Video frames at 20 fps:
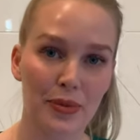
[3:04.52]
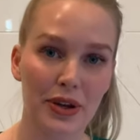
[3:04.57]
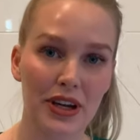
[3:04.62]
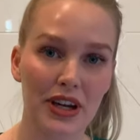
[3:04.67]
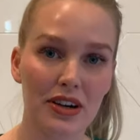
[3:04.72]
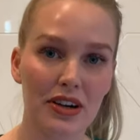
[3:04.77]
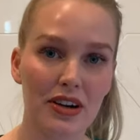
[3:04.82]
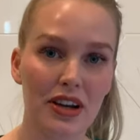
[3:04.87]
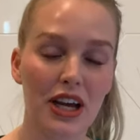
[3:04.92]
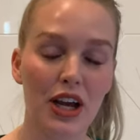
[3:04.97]

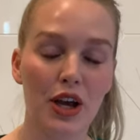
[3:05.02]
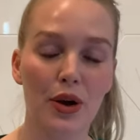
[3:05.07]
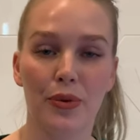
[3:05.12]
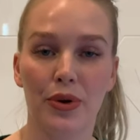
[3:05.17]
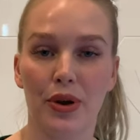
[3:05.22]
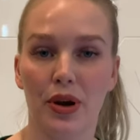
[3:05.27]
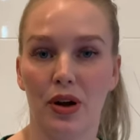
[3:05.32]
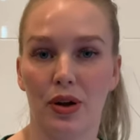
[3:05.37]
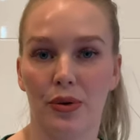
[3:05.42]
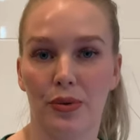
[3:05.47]
here, we
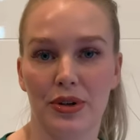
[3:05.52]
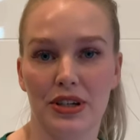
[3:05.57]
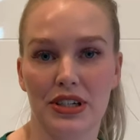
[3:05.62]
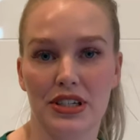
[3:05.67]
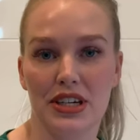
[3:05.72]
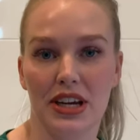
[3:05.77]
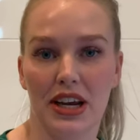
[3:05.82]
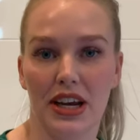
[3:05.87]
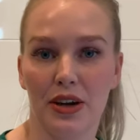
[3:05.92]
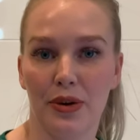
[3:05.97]
always
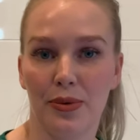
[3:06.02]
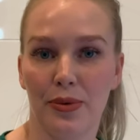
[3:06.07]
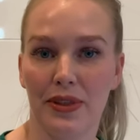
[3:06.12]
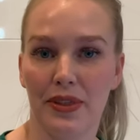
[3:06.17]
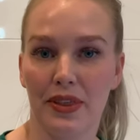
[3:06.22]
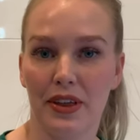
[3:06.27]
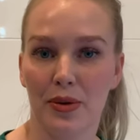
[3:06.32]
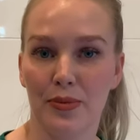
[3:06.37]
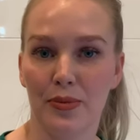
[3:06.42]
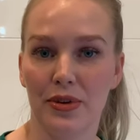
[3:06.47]
check with
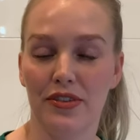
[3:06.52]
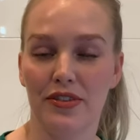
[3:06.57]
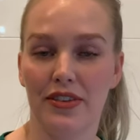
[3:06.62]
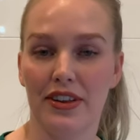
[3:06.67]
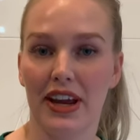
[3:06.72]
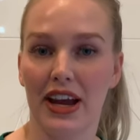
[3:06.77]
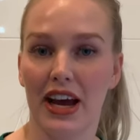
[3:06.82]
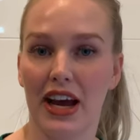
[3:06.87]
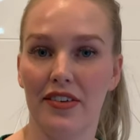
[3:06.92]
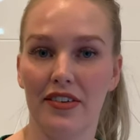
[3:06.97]
them if they
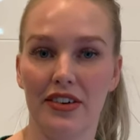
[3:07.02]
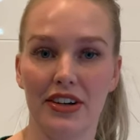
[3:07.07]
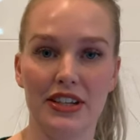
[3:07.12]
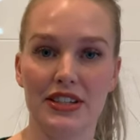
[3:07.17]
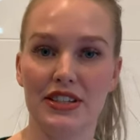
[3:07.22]
have any